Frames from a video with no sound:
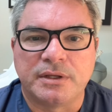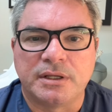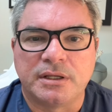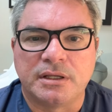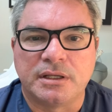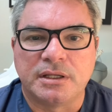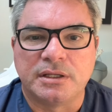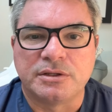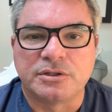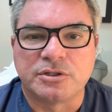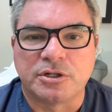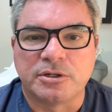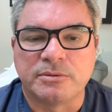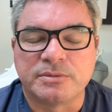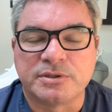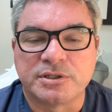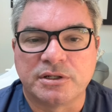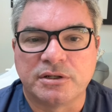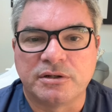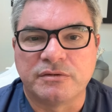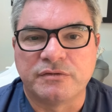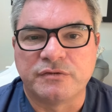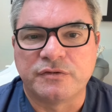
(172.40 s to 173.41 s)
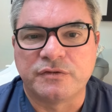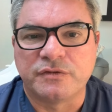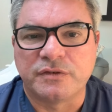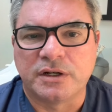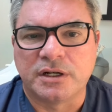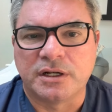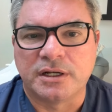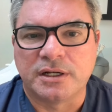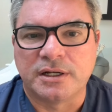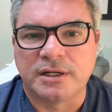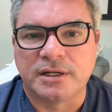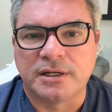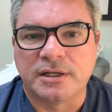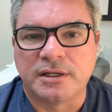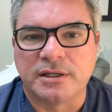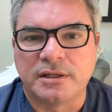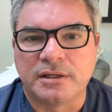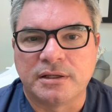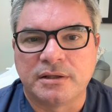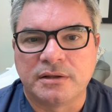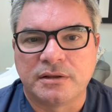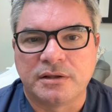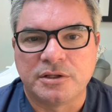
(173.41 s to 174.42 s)
In terms of
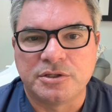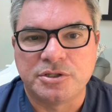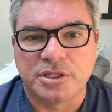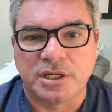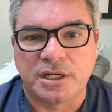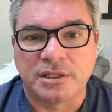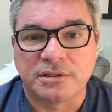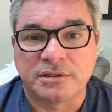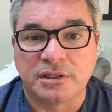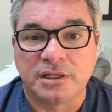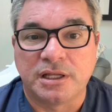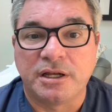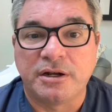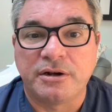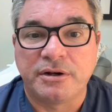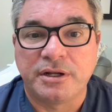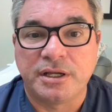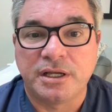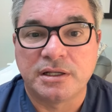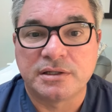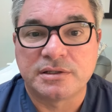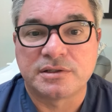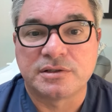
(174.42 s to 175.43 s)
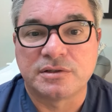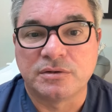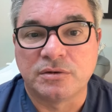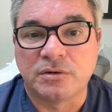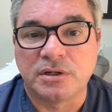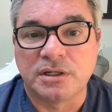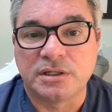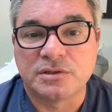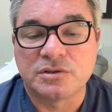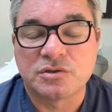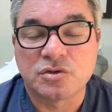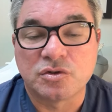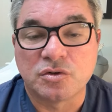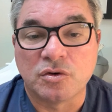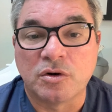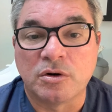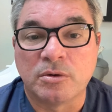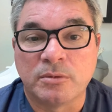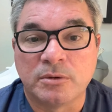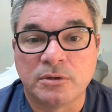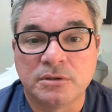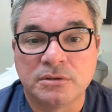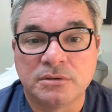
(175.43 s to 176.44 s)
the genital area, it's
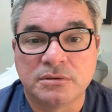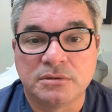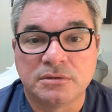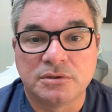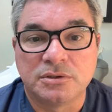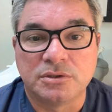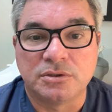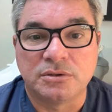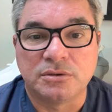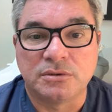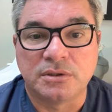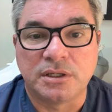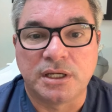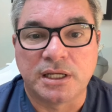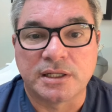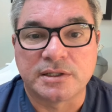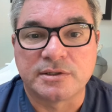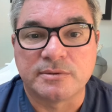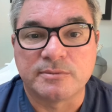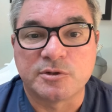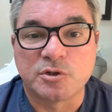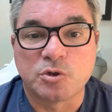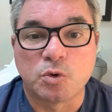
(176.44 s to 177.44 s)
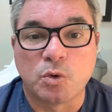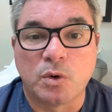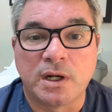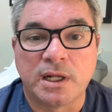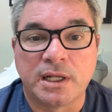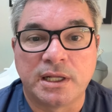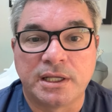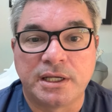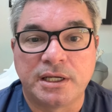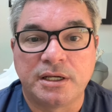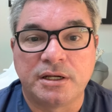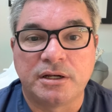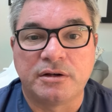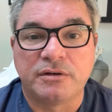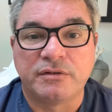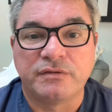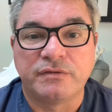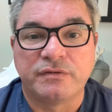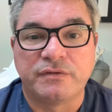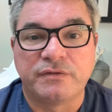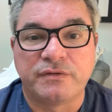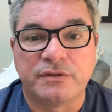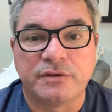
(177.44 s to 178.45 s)
normal to get some swelling
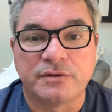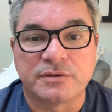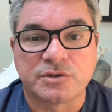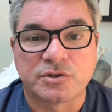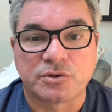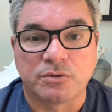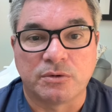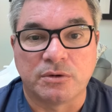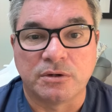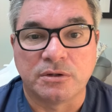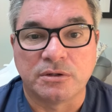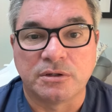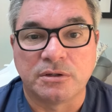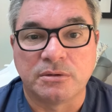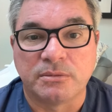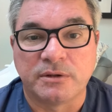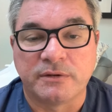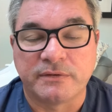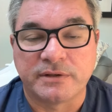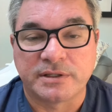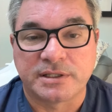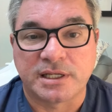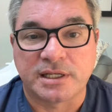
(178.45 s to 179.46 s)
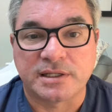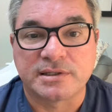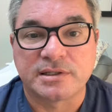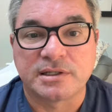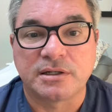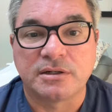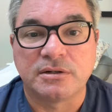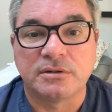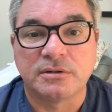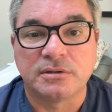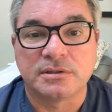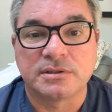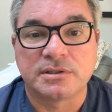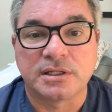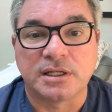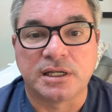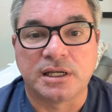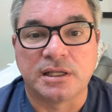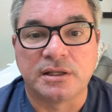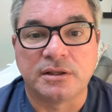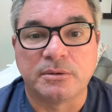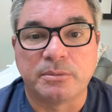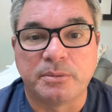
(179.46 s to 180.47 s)
of the scrotum, of the testicles,
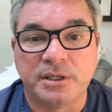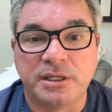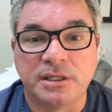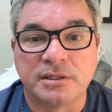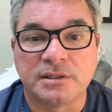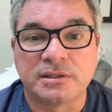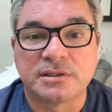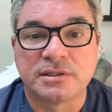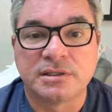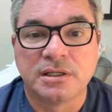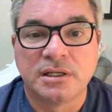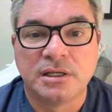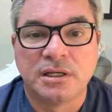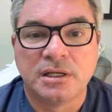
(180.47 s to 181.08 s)
and the penis.